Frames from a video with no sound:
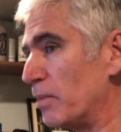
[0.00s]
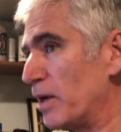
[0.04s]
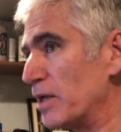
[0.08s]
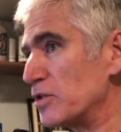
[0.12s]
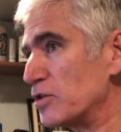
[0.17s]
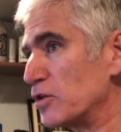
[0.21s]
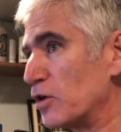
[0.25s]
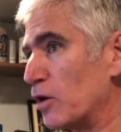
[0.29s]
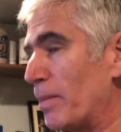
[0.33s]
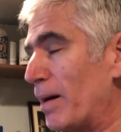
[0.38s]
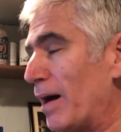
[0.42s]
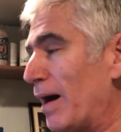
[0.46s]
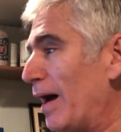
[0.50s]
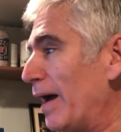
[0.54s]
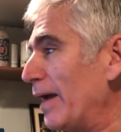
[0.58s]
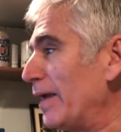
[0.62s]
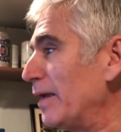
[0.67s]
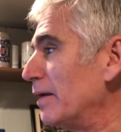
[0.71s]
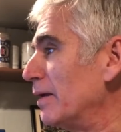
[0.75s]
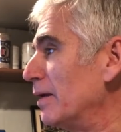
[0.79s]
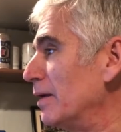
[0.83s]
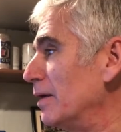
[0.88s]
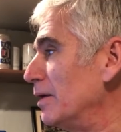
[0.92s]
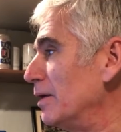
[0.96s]
months go
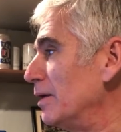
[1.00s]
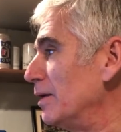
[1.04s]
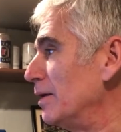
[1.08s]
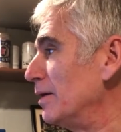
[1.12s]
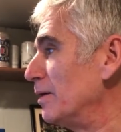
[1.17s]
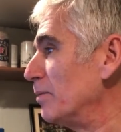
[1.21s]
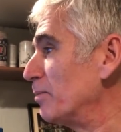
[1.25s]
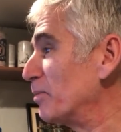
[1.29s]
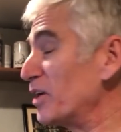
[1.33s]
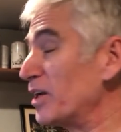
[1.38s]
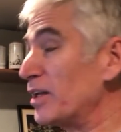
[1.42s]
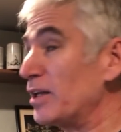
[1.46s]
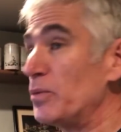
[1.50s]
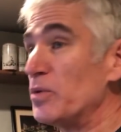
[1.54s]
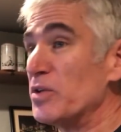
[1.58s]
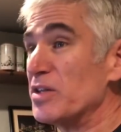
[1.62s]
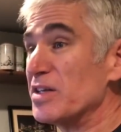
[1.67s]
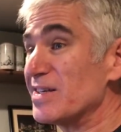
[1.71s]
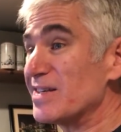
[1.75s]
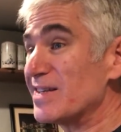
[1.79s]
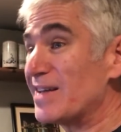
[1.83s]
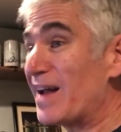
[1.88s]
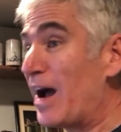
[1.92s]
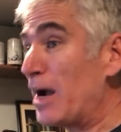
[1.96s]
by, particularly
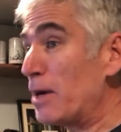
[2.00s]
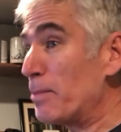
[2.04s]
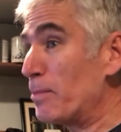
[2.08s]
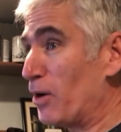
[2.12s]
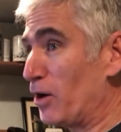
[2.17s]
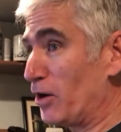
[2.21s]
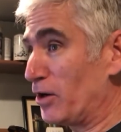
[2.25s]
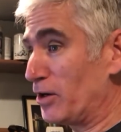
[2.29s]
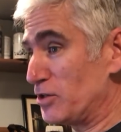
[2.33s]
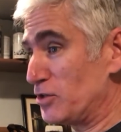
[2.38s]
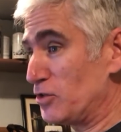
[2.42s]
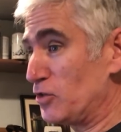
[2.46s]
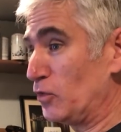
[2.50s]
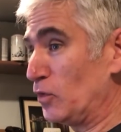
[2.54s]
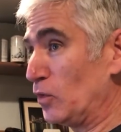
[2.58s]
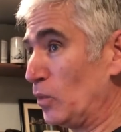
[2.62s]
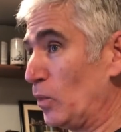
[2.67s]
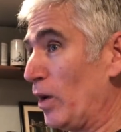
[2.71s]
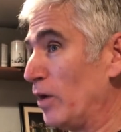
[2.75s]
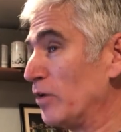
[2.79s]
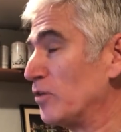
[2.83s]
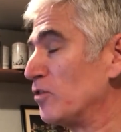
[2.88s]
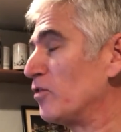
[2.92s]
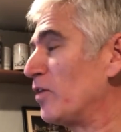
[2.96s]
when the stock market's doing well.